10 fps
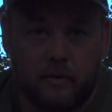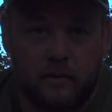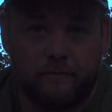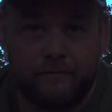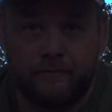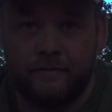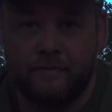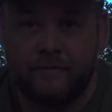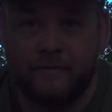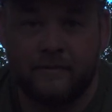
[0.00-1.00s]
one.
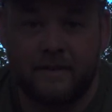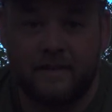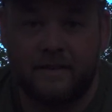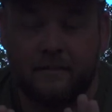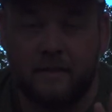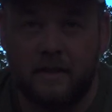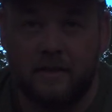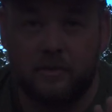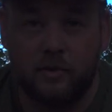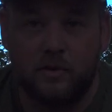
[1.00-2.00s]
Simple
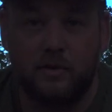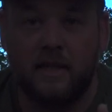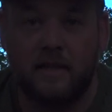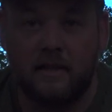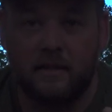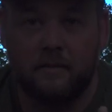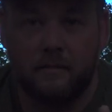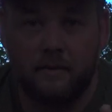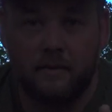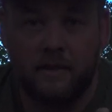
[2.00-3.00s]
as, when you set it up,
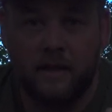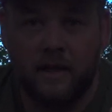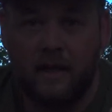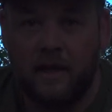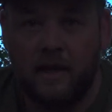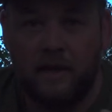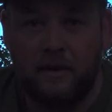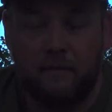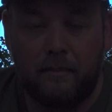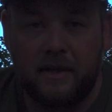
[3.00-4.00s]

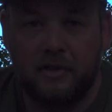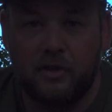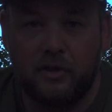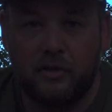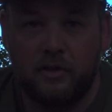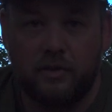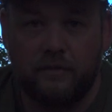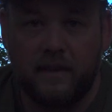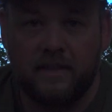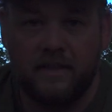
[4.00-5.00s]
make sure you're
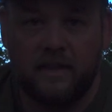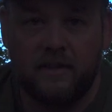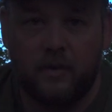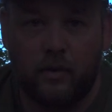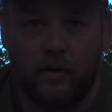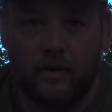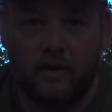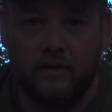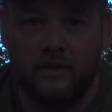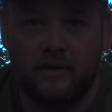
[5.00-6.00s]
facing it north.
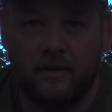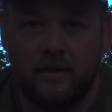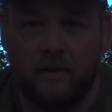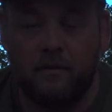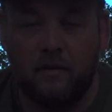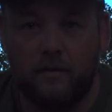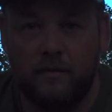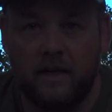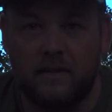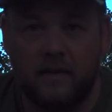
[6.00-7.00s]
If you
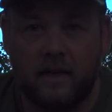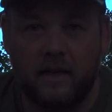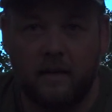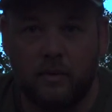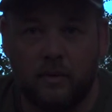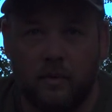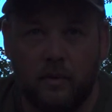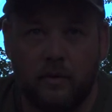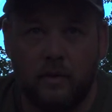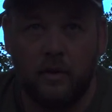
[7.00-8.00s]
face the camera
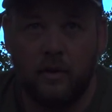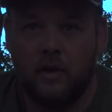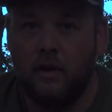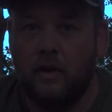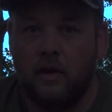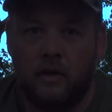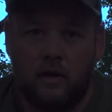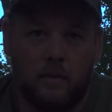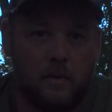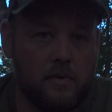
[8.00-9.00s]
north,
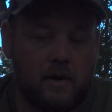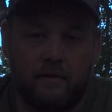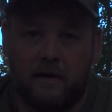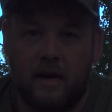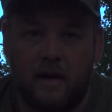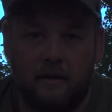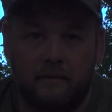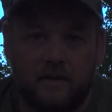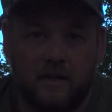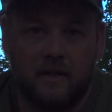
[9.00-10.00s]
you won't ever
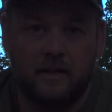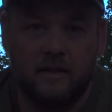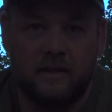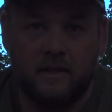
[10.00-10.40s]
have sun